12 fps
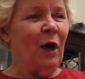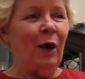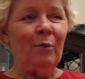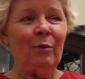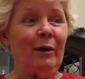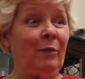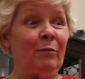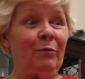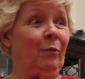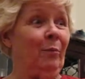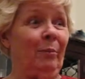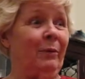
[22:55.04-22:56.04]
And I was
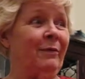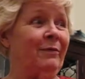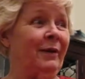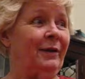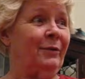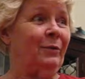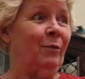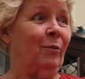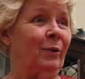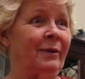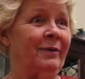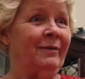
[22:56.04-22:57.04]
so embarrassed I didn't know
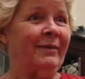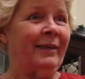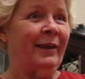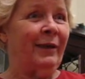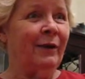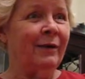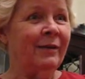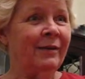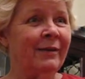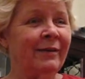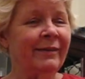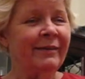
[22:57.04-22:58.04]
what to say.
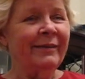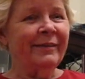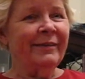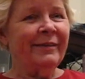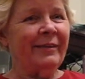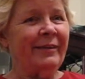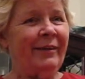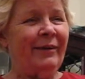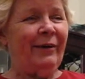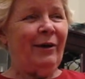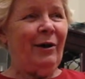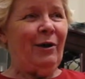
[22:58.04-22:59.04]

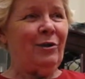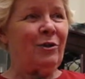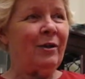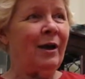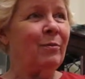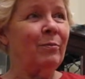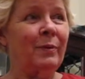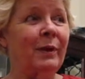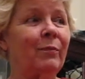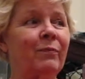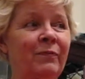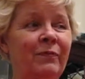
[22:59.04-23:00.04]
Gosh. But
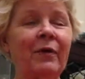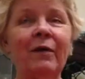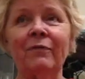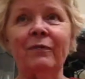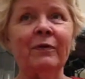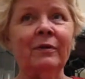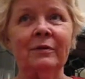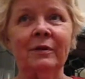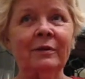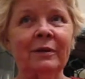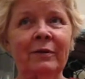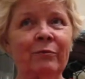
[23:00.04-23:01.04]
I felt
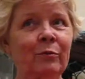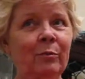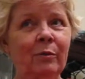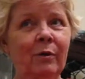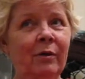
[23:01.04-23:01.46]
uncomfortable